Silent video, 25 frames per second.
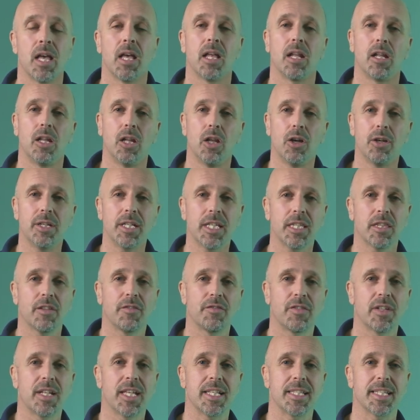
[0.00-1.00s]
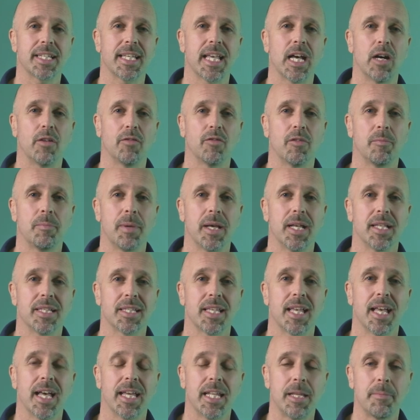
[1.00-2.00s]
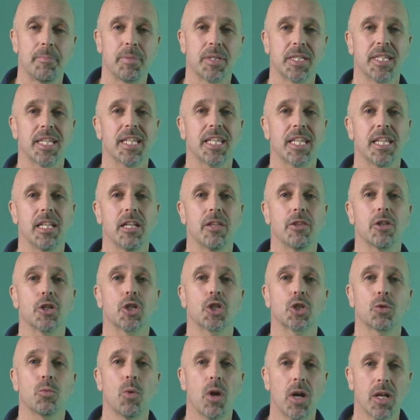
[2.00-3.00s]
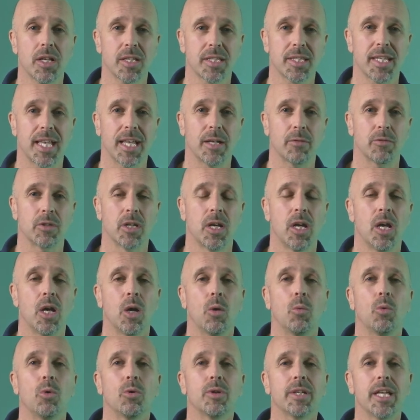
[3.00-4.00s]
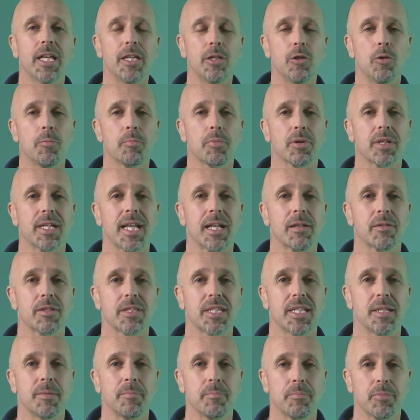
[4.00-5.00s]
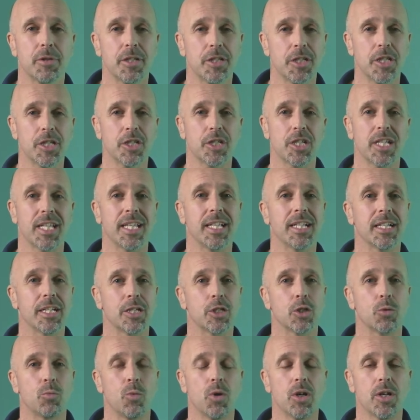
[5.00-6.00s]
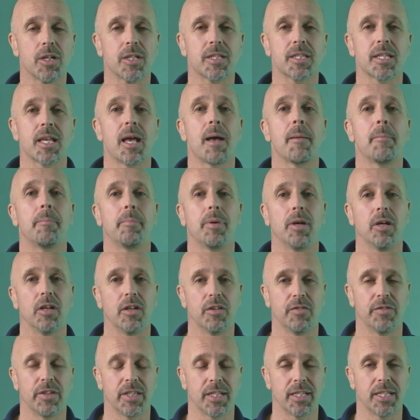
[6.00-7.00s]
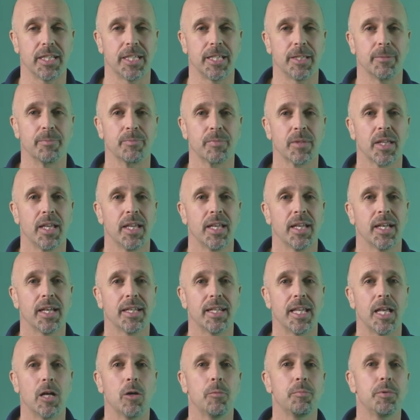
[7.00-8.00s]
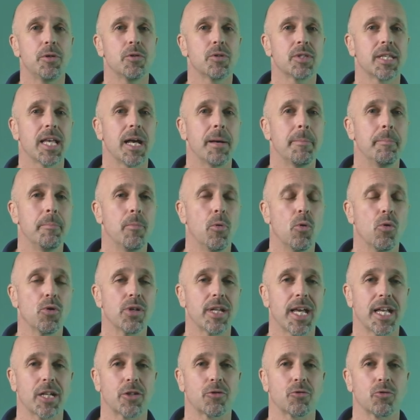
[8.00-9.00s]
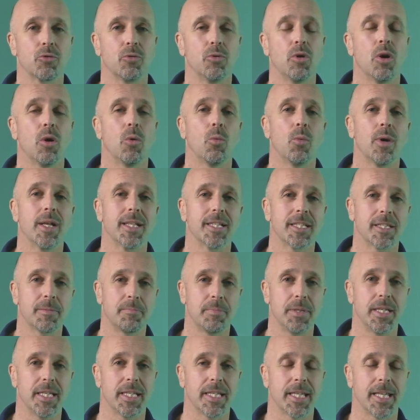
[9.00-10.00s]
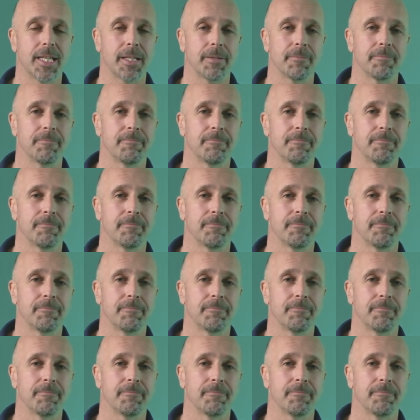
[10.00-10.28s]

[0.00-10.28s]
Learning the phonetic alphabet, and in particular the schwa sound, will get you pronouncing British English words perfectly and help you sound more natural when speaking.